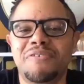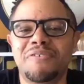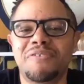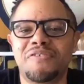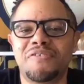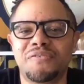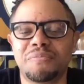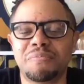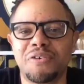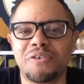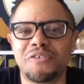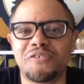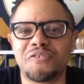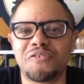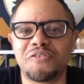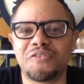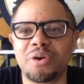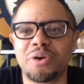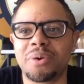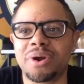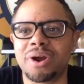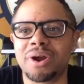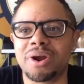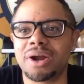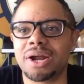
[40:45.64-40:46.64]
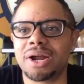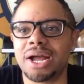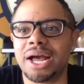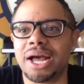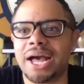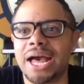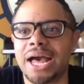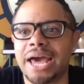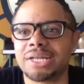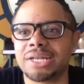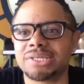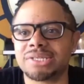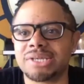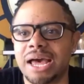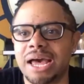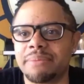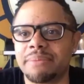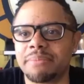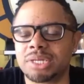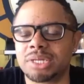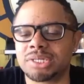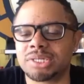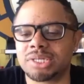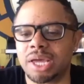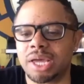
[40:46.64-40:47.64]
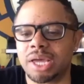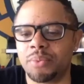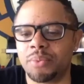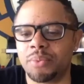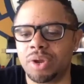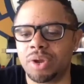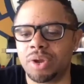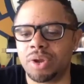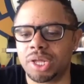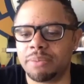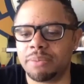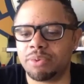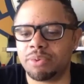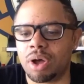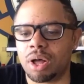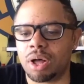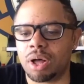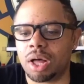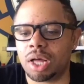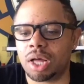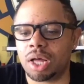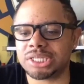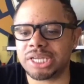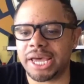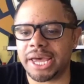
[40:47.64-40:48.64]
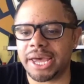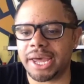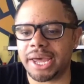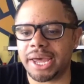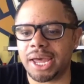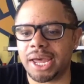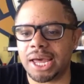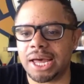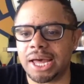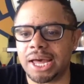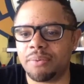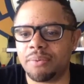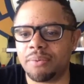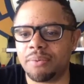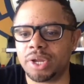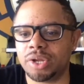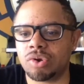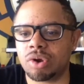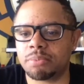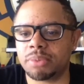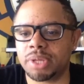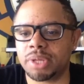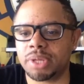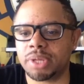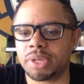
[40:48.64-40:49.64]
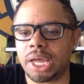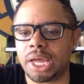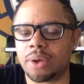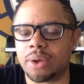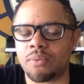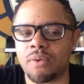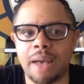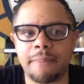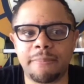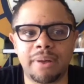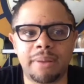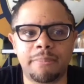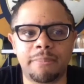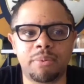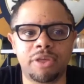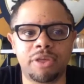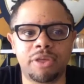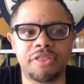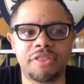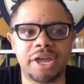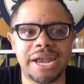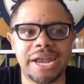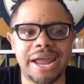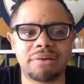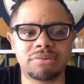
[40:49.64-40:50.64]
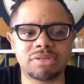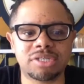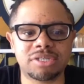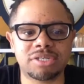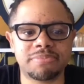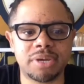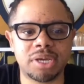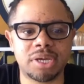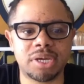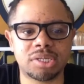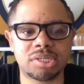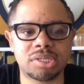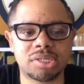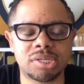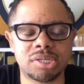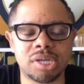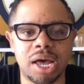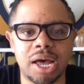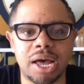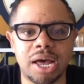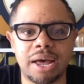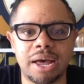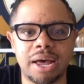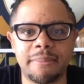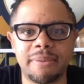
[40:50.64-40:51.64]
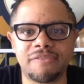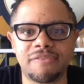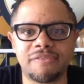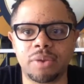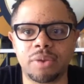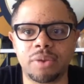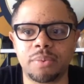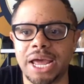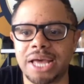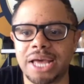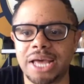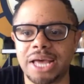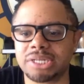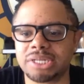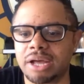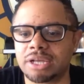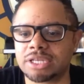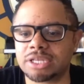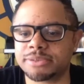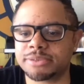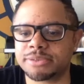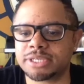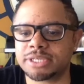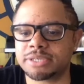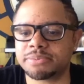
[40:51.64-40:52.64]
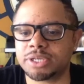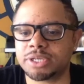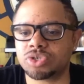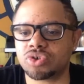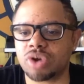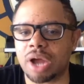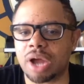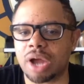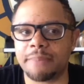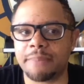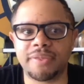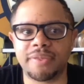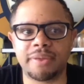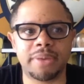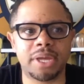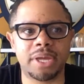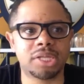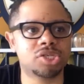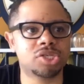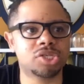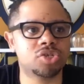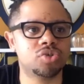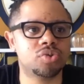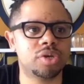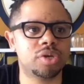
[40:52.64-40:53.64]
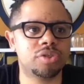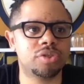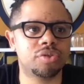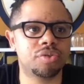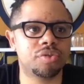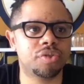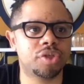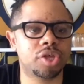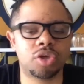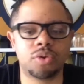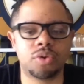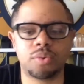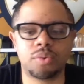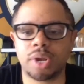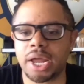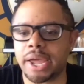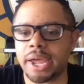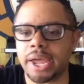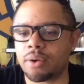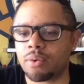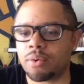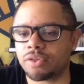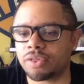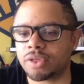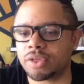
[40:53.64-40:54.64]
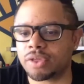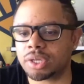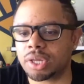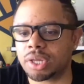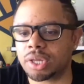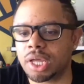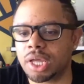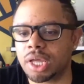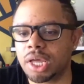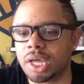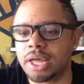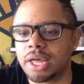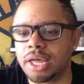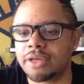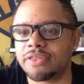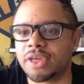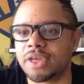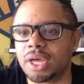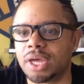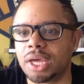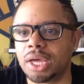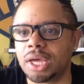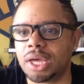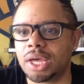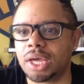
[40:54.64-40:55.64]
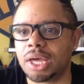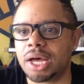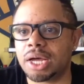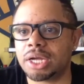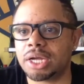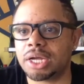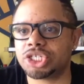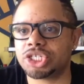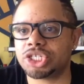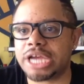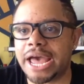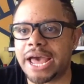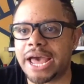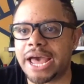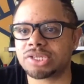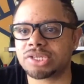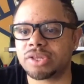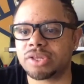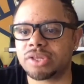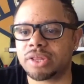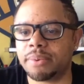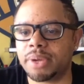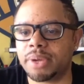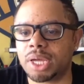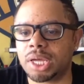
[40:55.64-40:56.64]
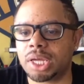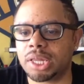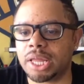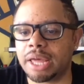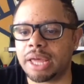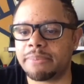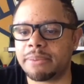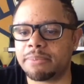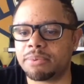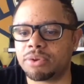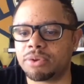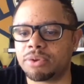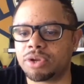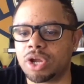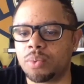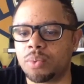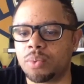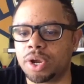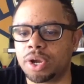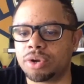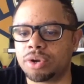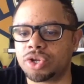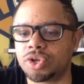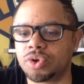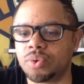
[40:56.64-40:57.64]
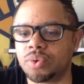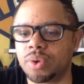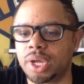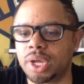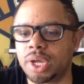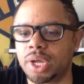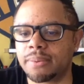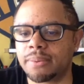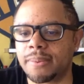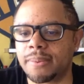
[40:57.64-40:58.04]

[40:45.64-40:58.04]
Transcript: Before we're out of time, because again, we don't want to keep you all day, we normally wrap up with announcements. If anyone has announcements, please drop them into either the Q&A or the chat so that we can let people know what you're doing.